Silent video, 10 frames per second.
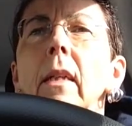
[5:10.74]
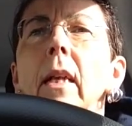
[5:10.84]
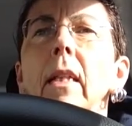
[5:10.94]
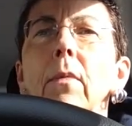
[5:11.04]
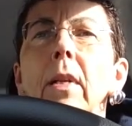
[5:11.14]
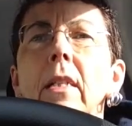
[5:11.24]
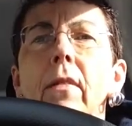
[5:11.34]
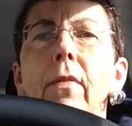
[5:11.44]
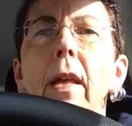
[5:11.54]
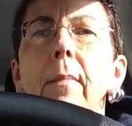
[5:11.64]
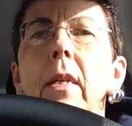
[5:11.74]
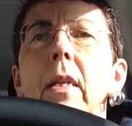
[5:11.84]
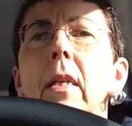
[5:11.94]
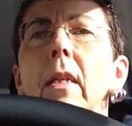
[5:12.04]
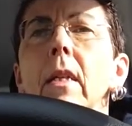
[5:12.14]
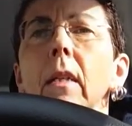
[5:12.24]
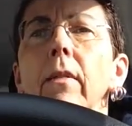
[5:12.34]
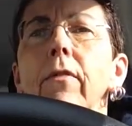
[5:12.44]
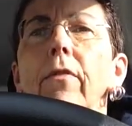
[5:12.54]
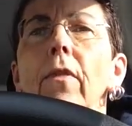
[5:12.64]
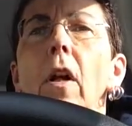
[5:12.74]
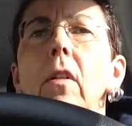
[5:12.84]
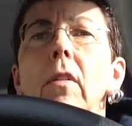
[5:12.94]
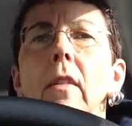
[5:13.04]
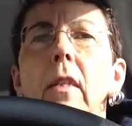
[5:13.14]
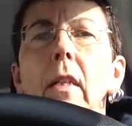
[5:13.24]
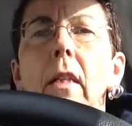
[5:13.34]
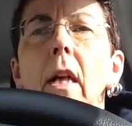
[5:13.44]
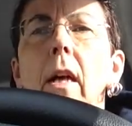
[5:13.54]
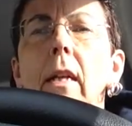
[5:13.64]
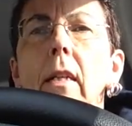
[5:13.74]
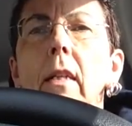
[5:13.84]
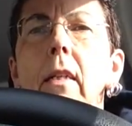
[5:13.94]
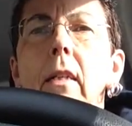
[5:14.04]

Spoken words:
And the rest of the family falls in line,